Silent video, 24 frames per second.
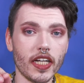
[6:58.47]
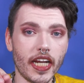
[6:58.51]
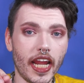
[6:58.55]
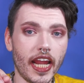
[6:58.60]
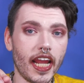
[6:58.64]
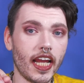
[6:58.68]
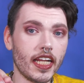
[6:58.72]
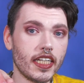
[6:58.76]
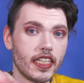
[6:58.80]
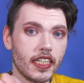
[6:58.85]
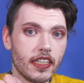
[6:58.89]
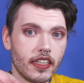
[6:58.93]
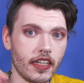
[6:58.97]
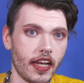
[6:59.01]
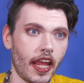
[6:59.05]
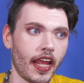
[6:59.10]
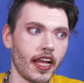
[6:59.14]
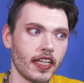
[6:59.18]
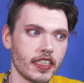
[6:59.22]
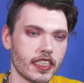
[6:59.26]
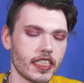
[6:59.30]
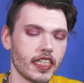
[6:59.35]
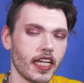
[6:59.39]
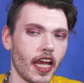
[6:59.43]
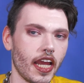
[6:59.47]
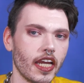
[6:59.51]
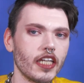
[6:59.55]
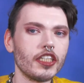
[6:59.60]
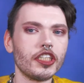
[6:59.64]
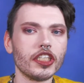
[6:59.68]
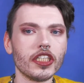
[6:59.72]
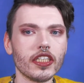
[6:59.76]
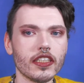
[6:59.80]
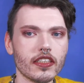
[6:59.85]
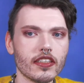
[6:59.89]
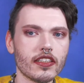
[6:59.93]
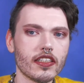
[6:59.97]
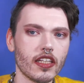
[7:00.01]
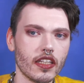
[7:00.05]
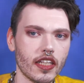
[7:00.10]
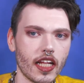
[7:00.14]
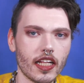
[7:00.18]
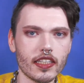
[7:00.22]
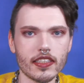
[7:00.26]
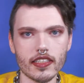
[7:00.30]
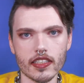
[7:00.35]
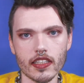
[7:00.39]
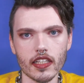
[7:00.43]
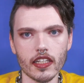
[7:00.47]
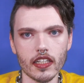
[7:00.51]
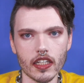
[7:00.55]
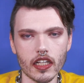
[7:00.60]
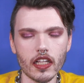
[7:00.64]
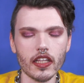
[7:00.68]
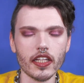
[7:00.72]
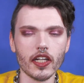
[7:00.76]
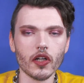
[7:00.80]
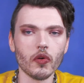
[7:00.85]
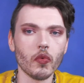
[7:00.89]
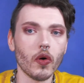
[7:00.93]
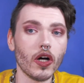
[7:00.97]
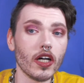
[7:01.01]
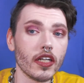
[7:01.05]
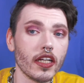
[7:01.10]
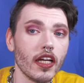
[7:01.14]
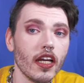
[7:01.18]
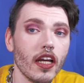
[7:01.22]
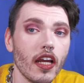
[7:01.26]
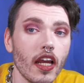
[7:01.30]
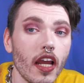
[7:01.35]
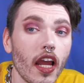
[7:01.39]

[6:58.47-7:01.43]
and in Anti-Aging, so that's the clear one.